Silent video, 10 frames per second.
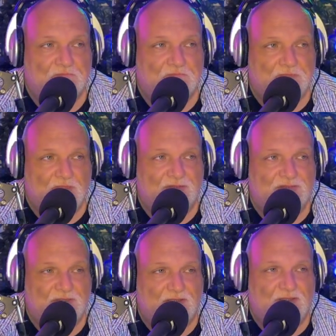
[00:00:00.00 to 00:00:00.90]
is
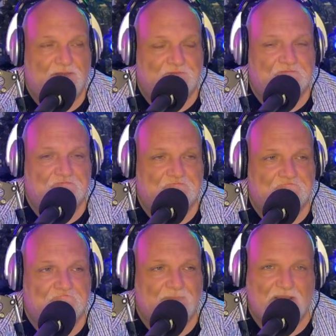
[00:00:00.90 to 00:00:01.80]

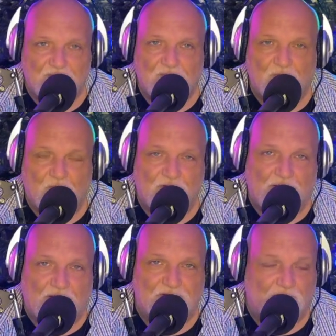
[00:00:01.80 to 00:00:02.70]
little bit more than I
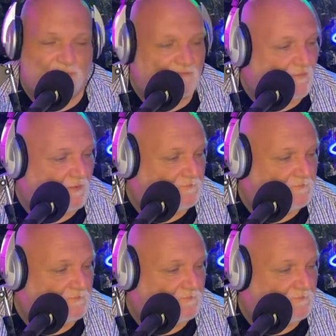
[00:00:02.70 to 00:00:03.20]
was hoping for.